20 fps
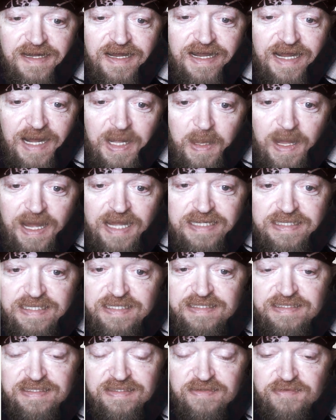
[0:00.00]
I liked
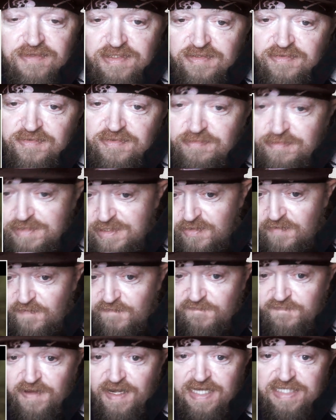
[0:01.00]
it. And then with a
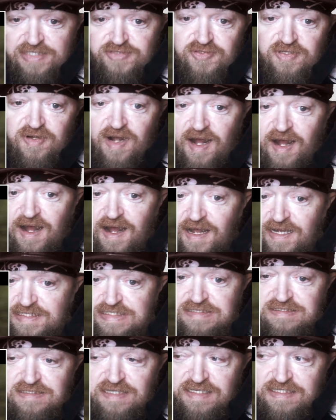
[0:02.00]
little flash with her
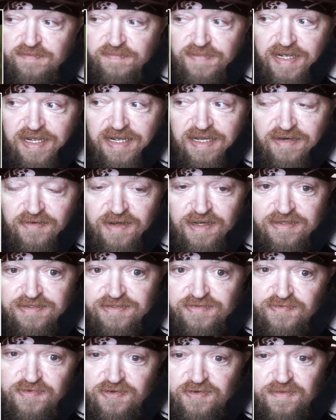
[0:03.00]
eyes and like the pan
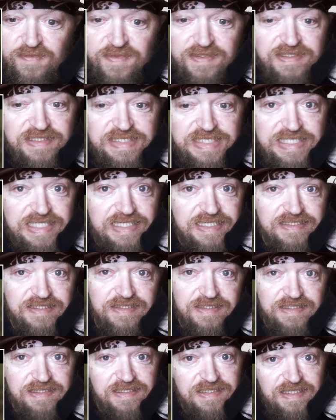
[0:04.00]
around the room and
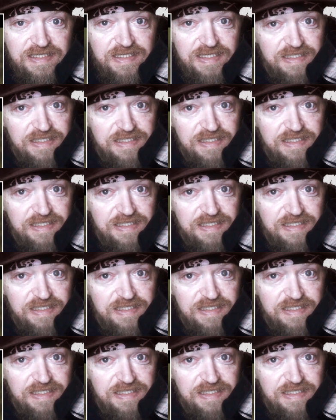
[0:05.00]
seeing the